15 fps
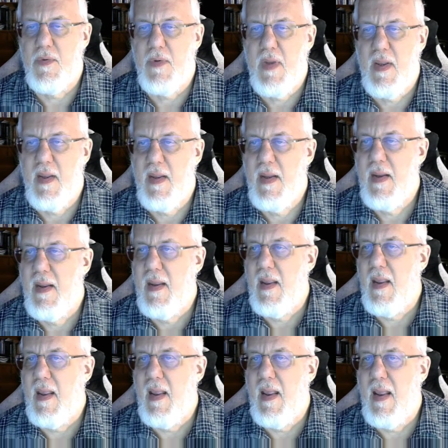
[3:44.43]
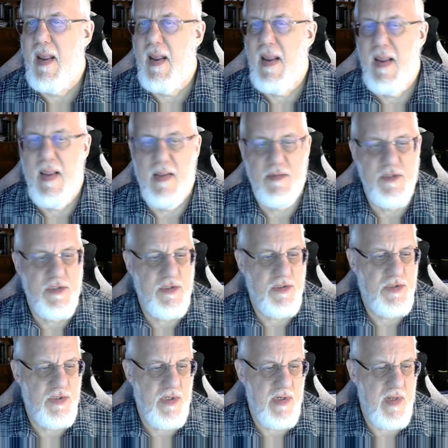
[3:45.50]
Okay. And just to
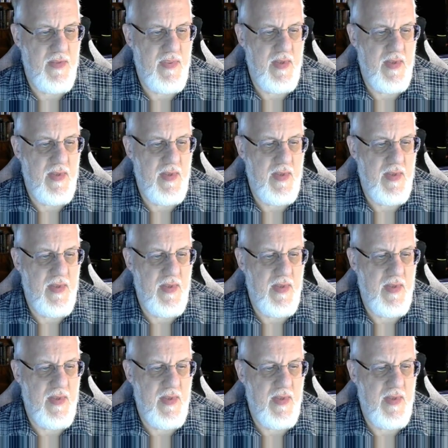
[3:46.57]
show you